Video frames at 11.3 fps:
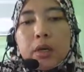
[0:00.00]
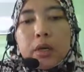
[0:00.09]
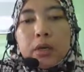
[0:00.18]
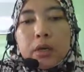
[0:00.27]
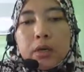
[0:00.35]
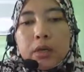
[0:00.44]

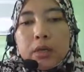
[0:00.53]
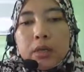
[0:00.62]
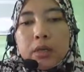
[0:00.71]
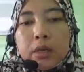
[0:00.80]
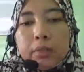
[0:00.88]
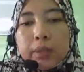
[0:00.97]

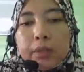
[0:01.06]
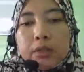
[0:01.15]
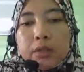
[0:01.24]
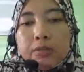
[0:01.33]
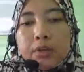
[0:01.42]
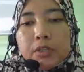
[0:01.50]

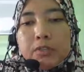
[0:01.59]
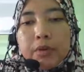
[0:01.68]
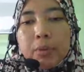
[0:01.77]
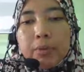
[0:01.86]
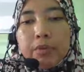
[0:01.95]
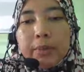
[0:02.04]
the first
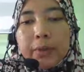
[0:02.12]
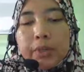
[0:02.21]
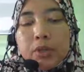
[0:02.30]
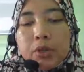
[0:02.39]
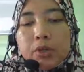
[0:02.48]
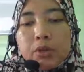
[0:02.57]
form of a
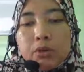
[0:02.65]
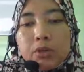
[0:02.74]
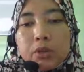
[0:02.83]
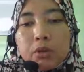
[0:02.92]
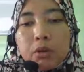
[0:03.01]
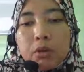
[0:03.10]
particular
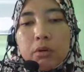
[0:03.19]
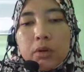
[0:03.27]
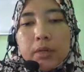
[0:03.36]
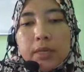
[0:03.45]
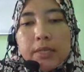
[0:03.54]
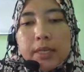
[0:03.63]
solution or
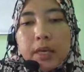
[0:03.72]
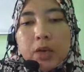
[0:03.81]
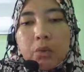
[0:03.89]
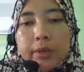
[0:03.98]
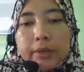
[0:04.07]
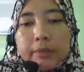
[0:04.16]
the
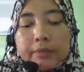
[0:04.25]
second one.